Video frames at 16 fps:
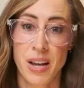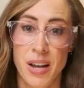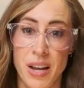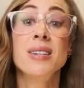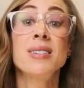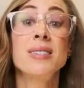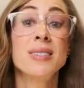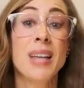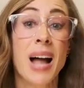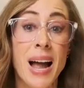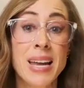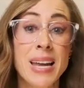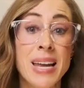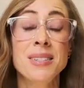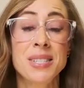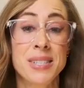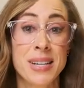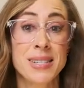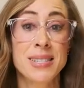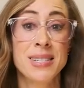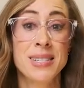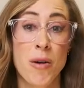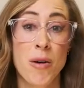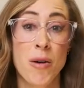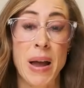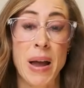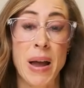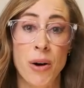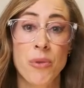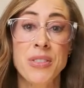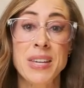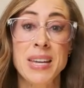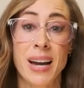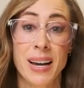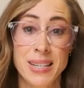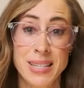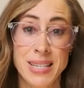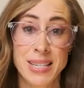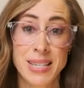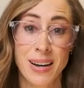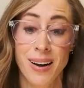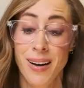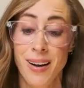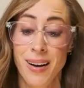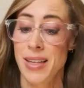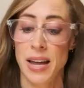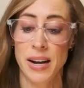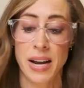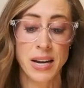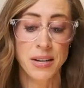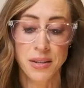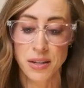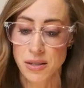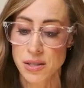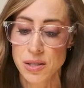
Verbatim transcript: the science does not bear out the idea that a